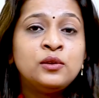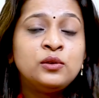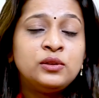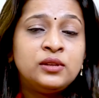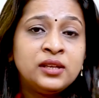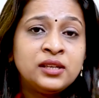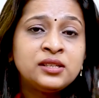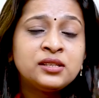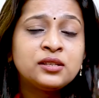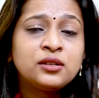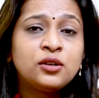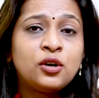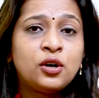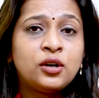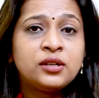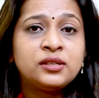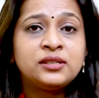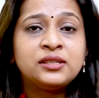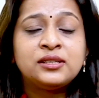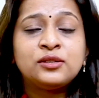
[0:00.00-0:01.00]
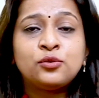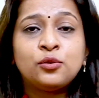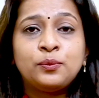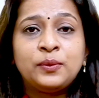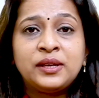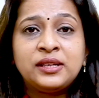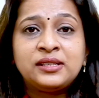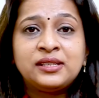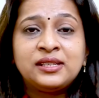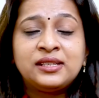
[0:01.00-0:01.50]
This causes
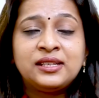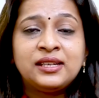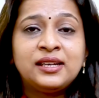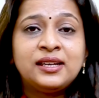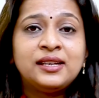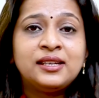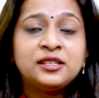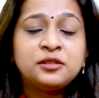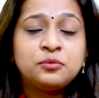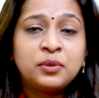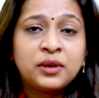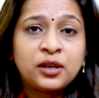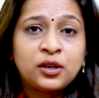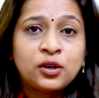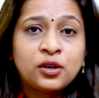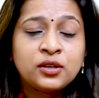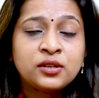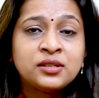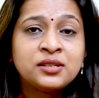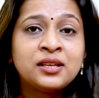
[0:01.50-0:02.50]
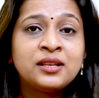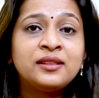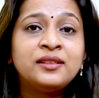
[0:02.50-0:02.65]
obesity is because